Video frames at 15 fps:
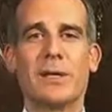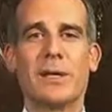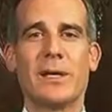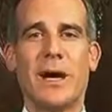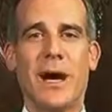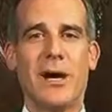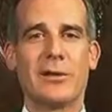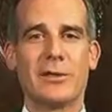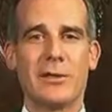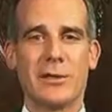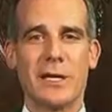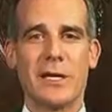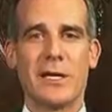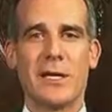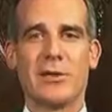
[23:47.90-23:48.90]
I also
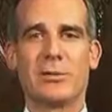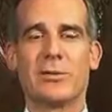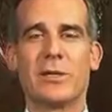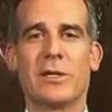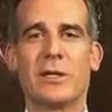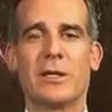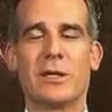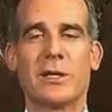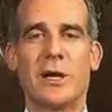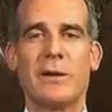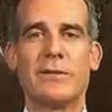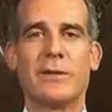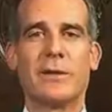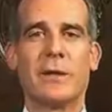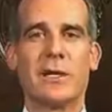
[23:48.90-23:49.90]
think, as the
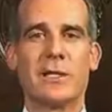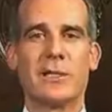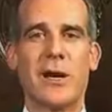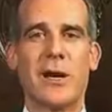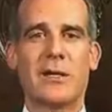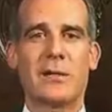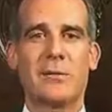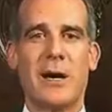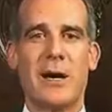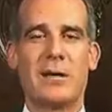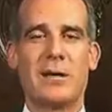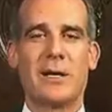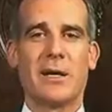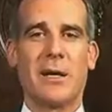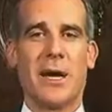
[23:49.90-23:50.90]
governor has talked about,
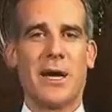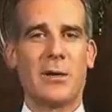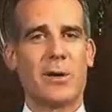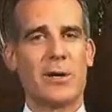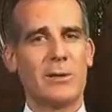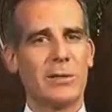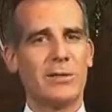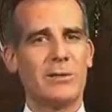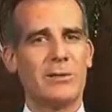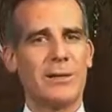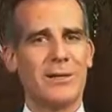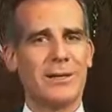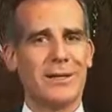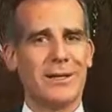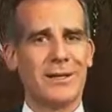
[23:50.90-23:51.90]
and whether we do
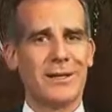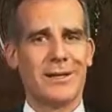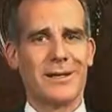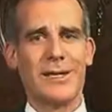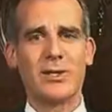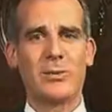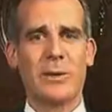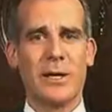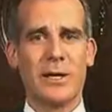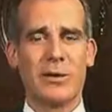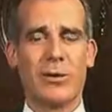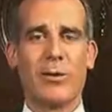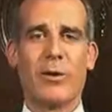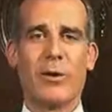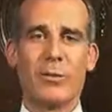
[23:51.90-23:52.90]
it this week
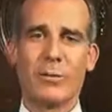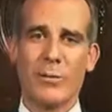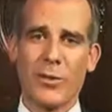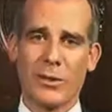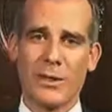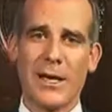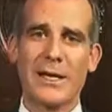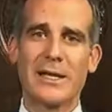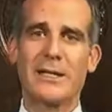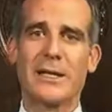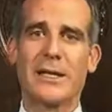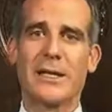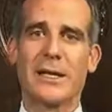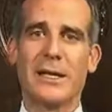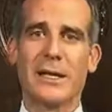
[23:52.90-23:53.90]
or more
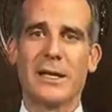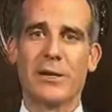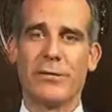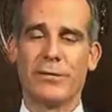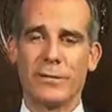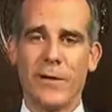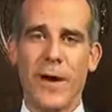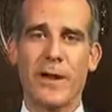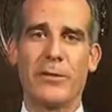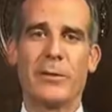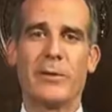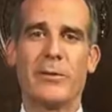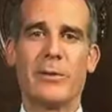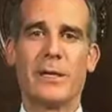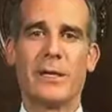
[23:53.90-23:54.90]
likely the
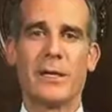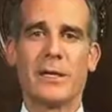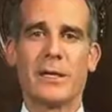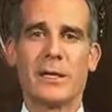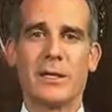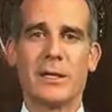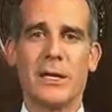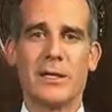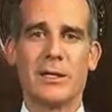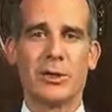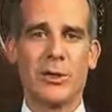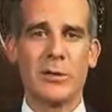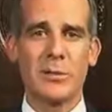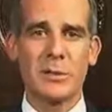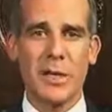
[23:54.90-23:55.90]
following week, that
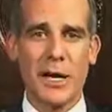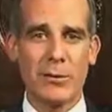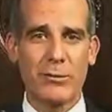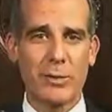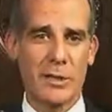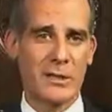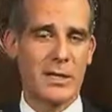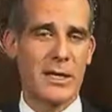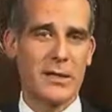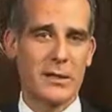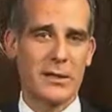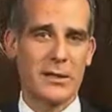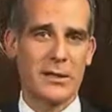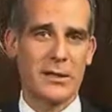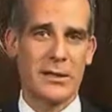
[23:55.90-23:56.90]
curbside
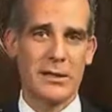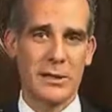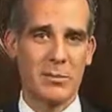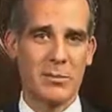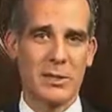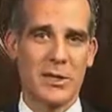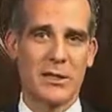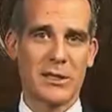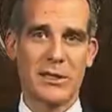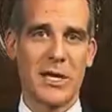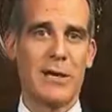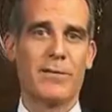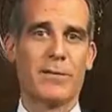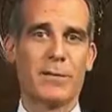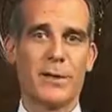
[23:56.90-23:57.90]
retail is something
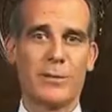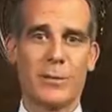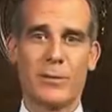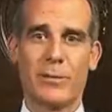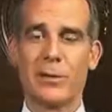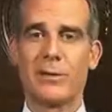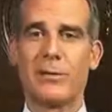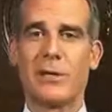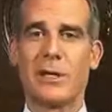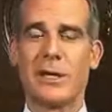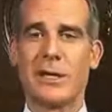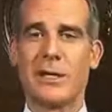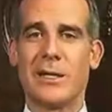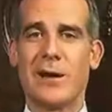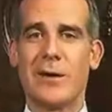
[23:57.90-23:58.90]
safer than what we're doing
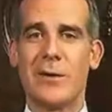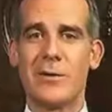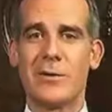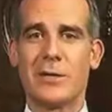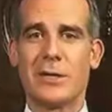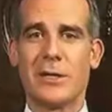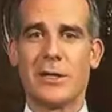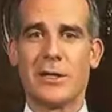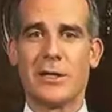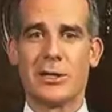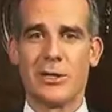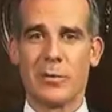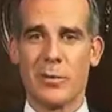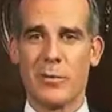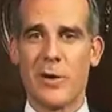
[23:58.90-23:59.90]
in our own
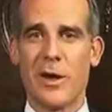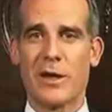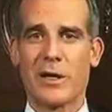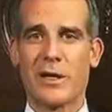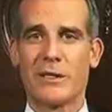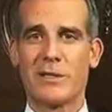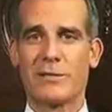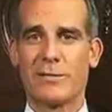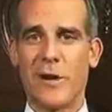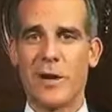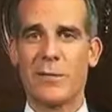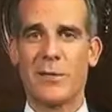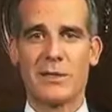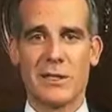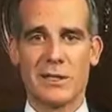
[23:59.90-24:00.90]
supermarkets and
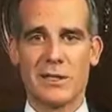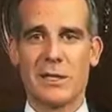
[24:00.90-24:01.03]
pharmacies.